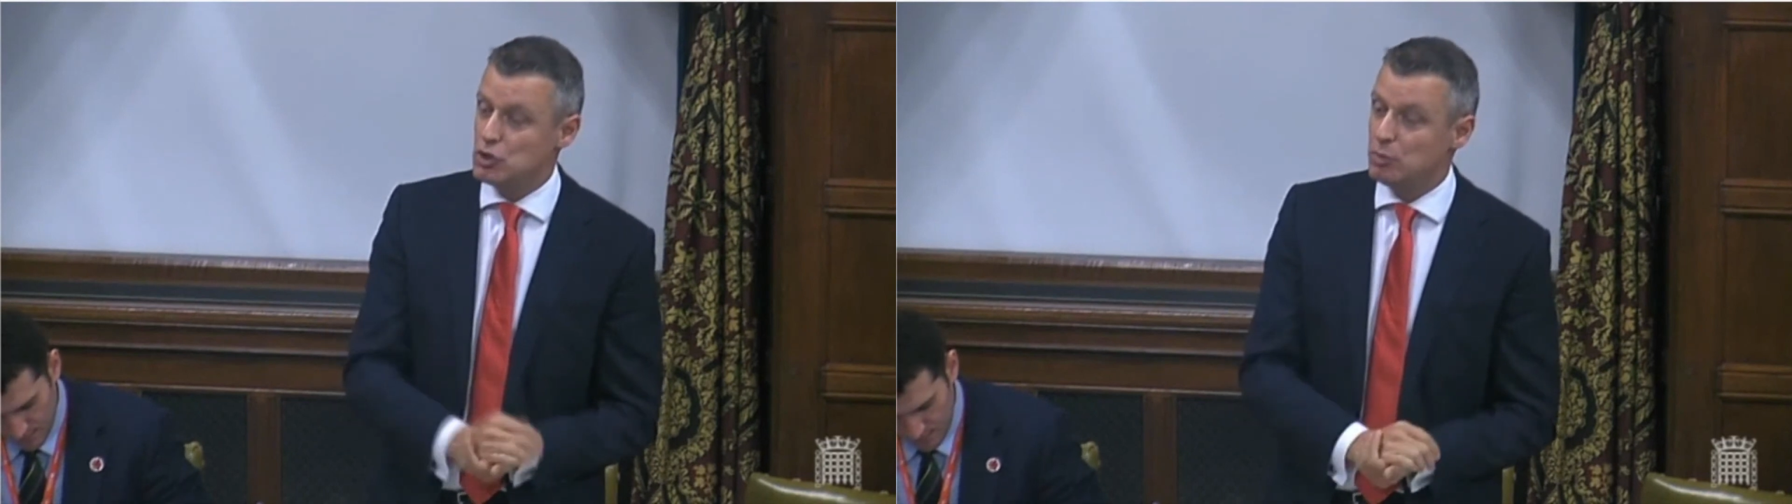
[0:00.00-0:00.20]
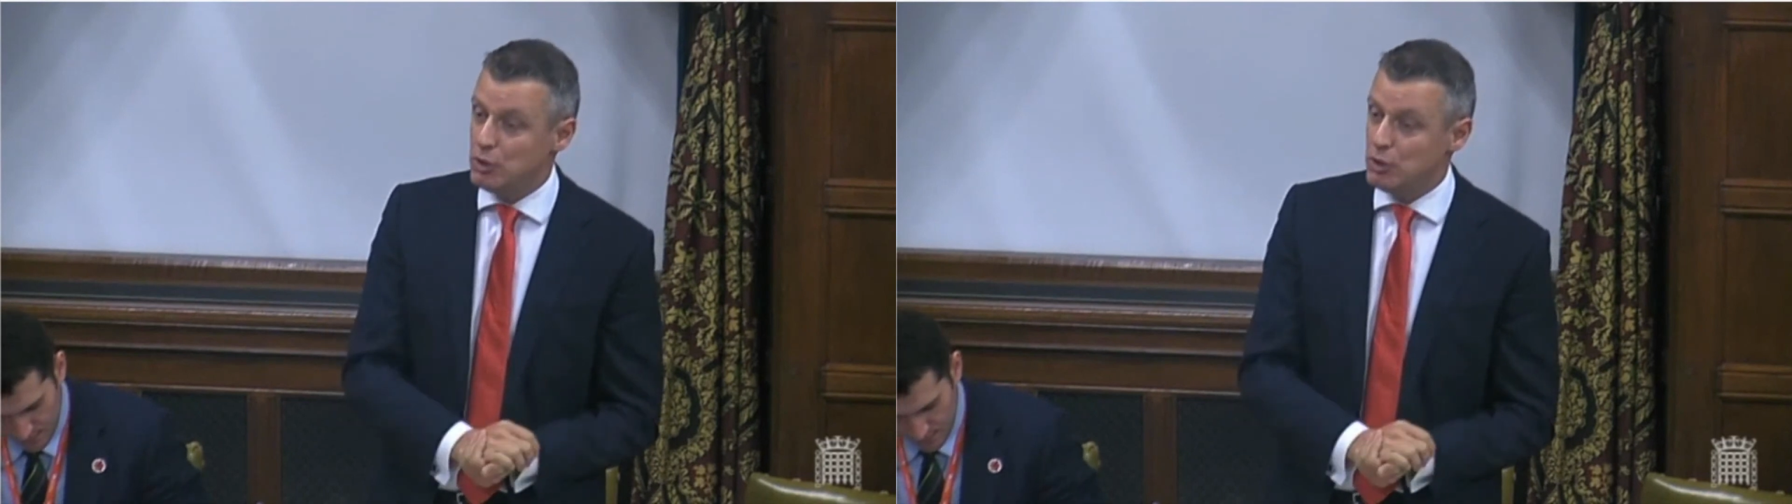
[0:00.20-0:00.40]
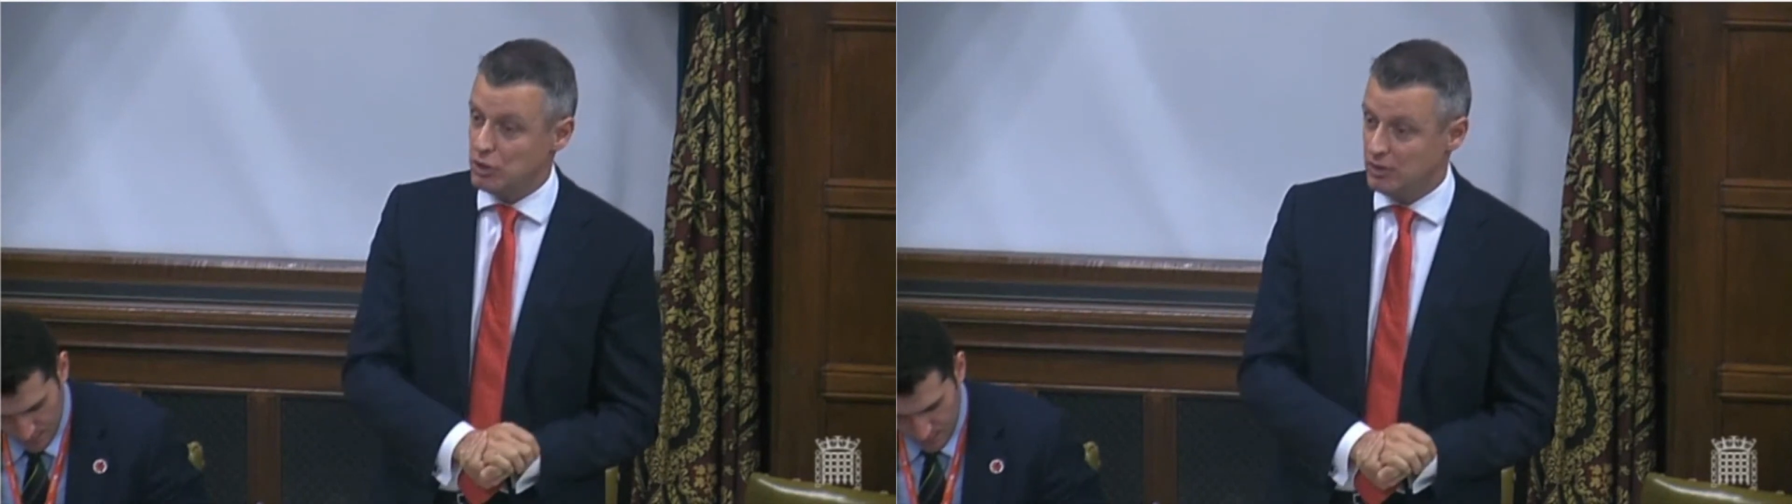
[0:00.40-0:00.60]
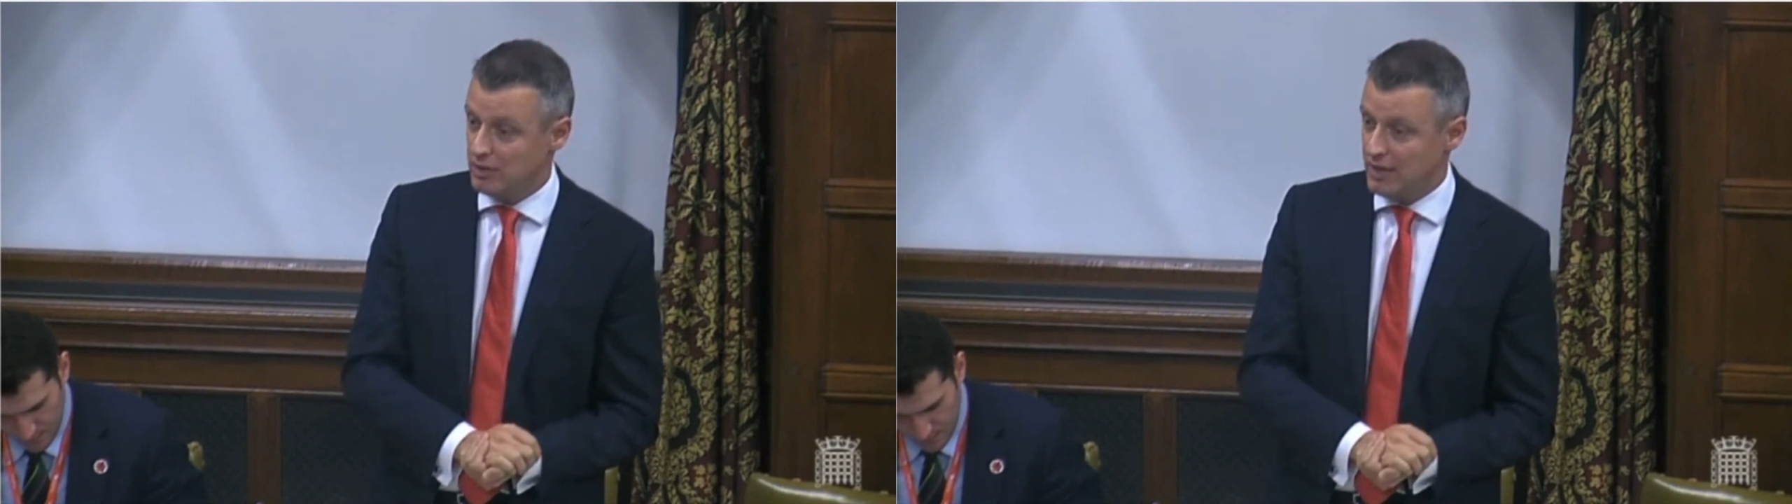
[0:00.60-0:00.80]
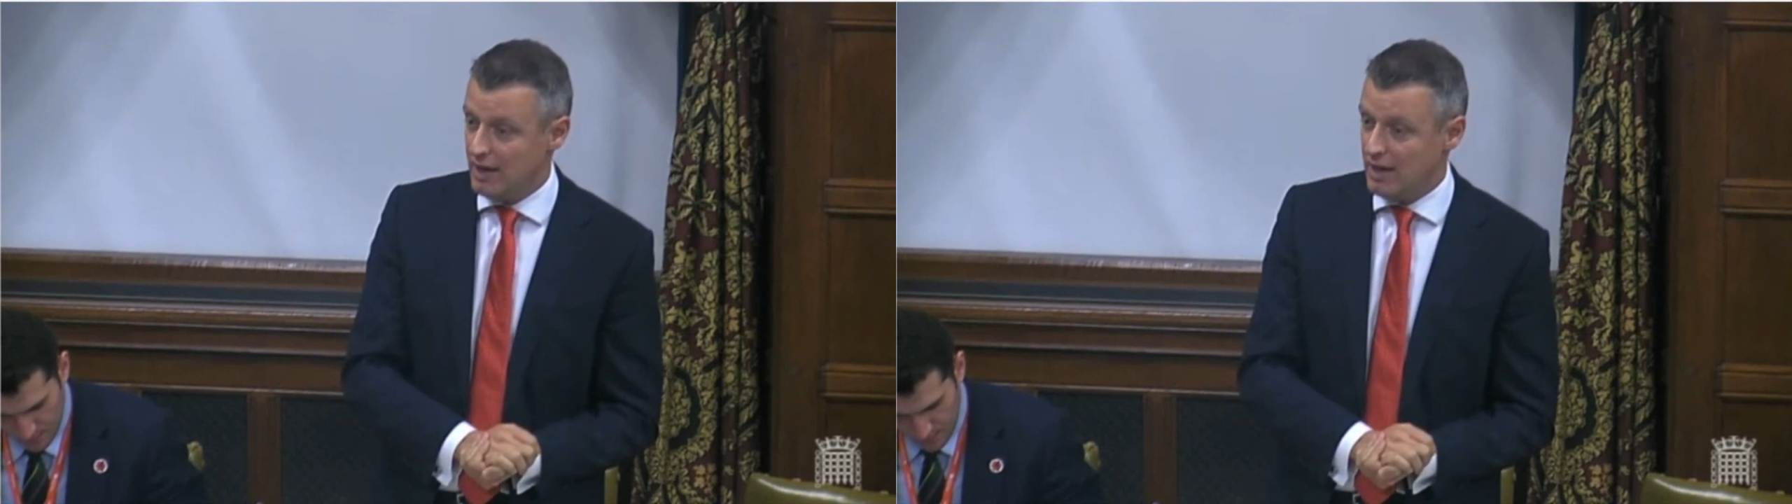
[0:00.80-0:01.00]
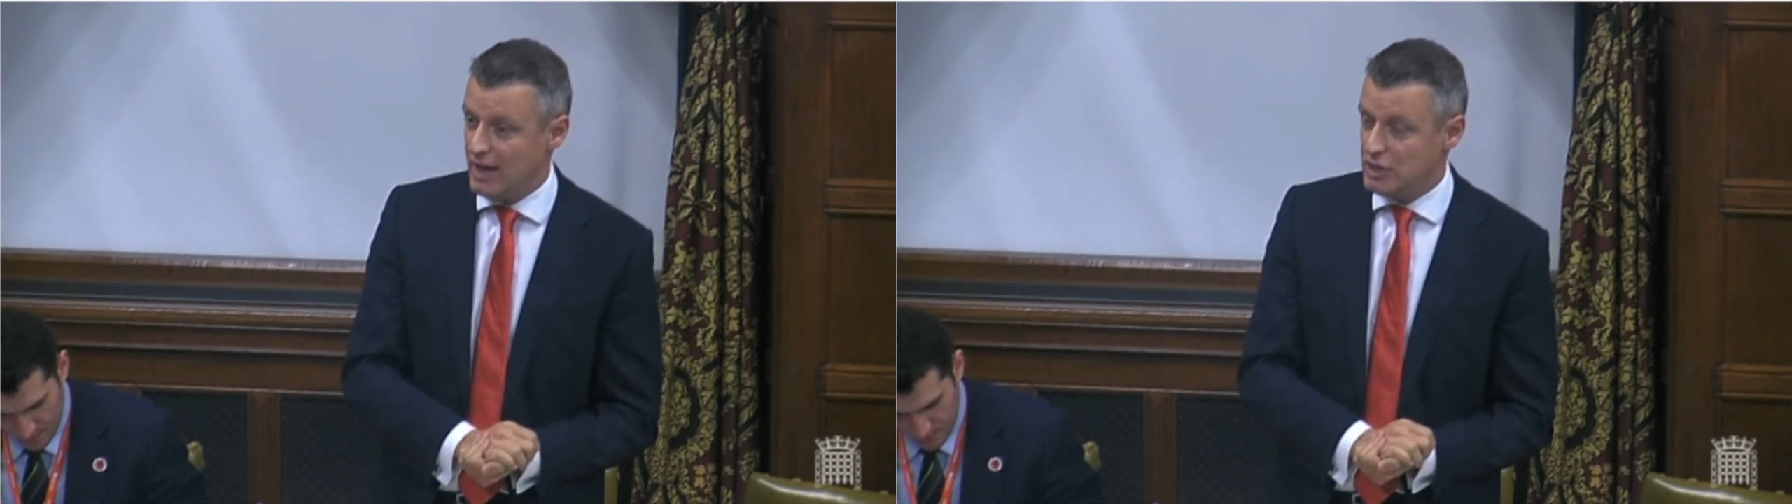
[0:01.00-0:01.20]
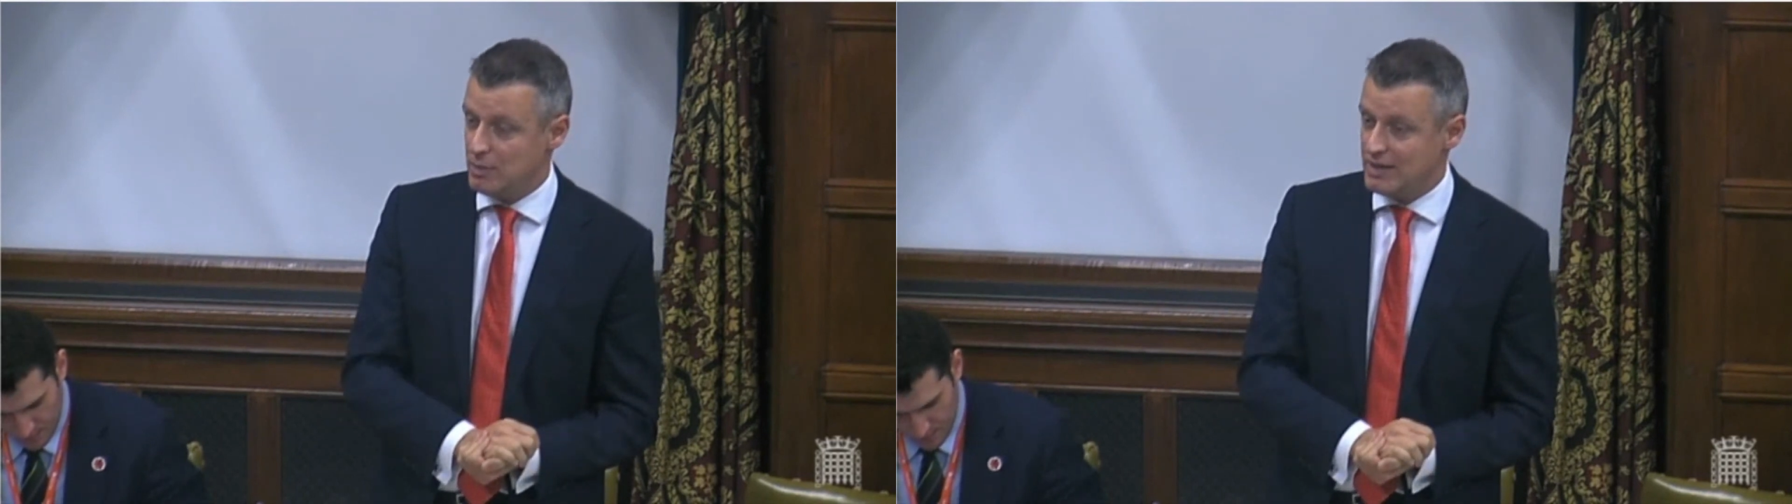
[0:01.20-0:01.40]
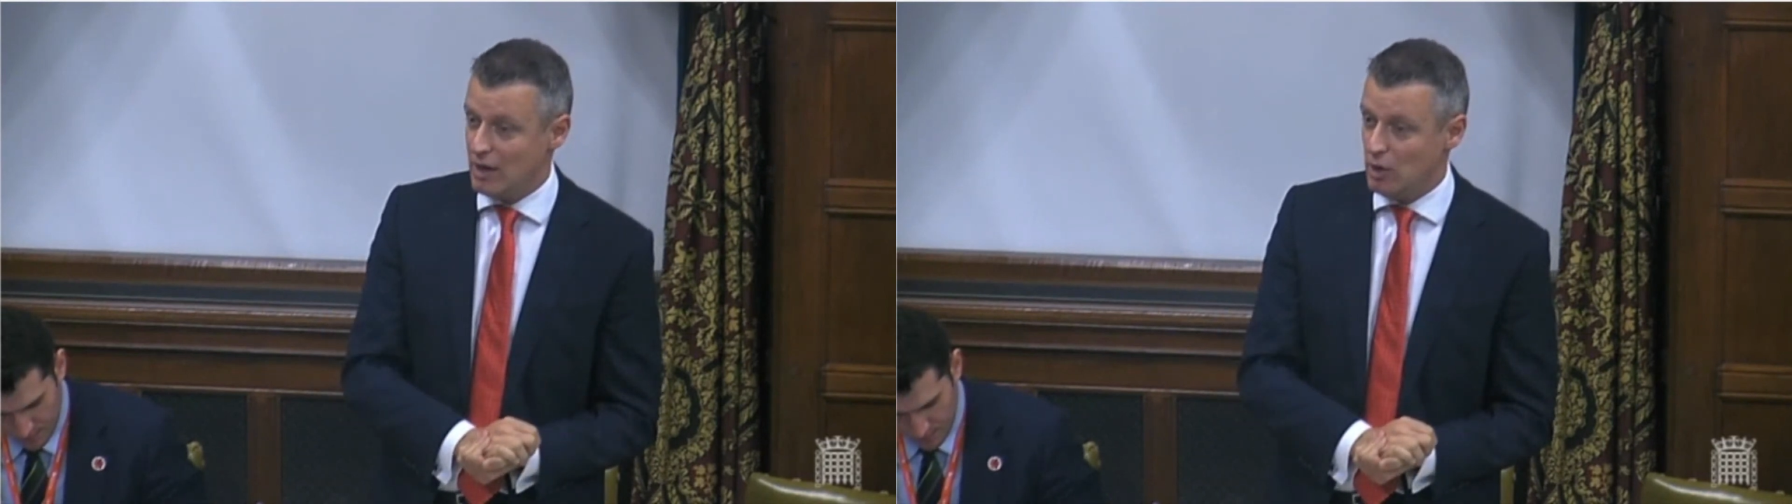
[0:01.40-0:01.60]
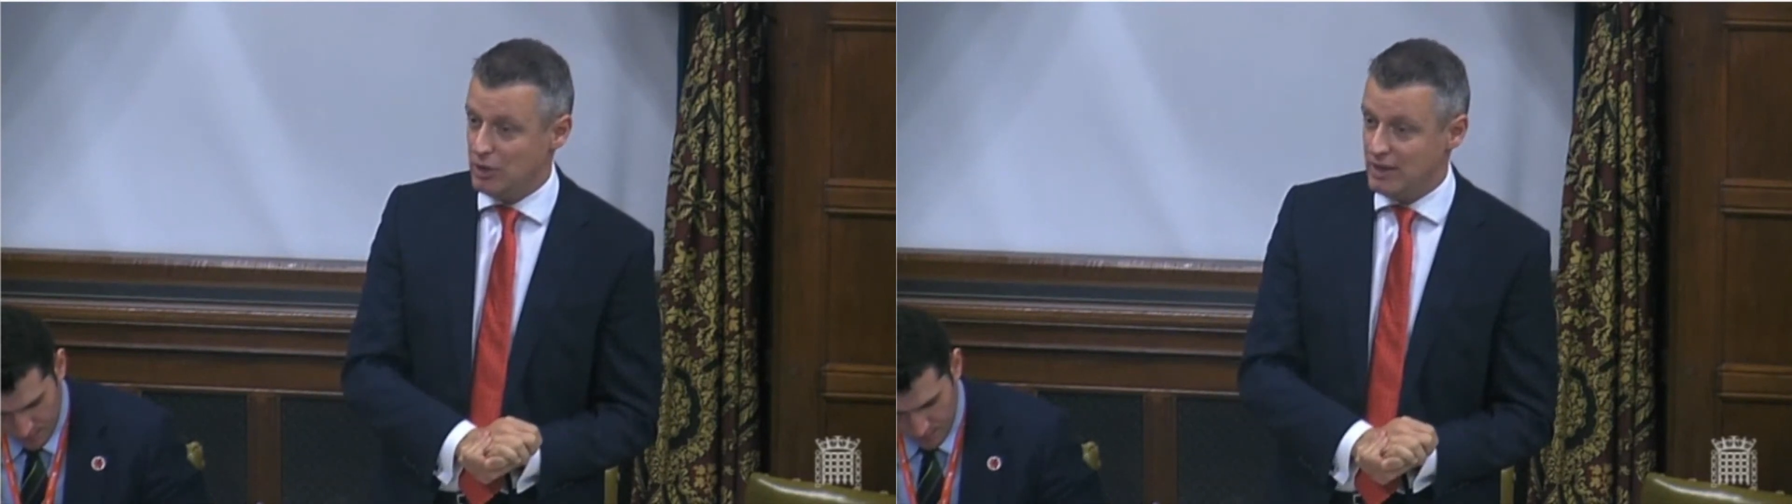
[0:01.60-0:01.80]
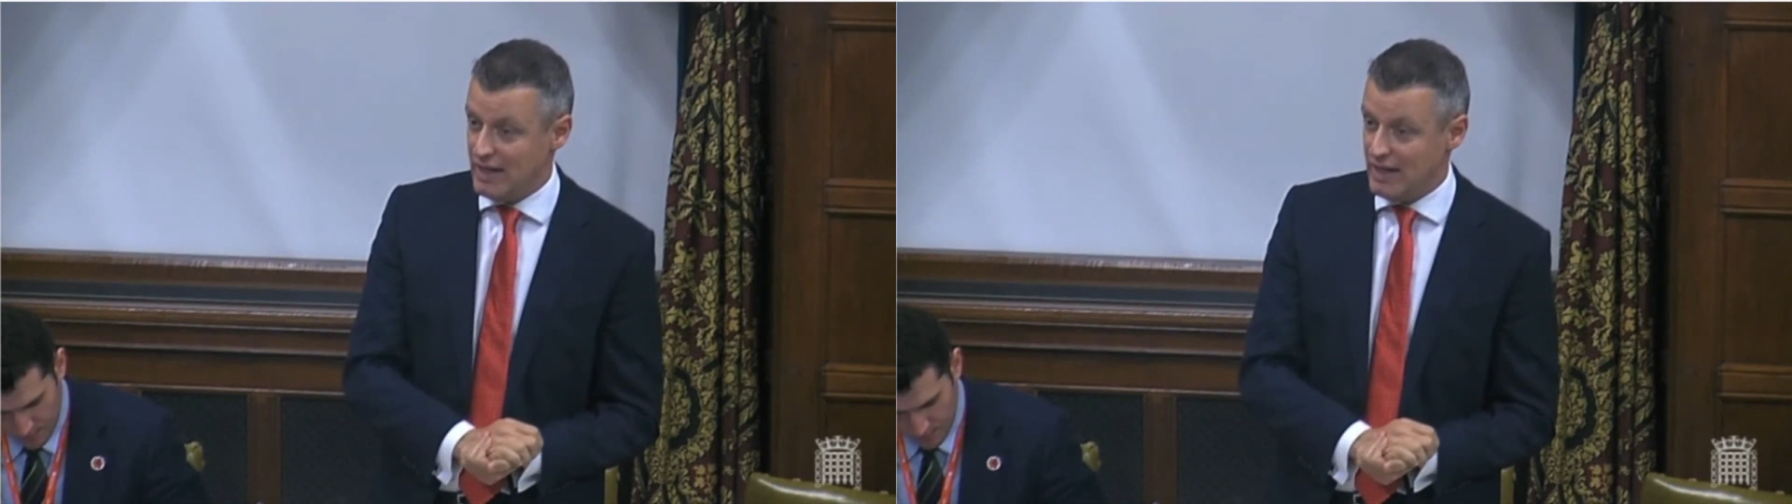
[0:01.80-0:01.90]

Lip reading: contribution that HMS Albion,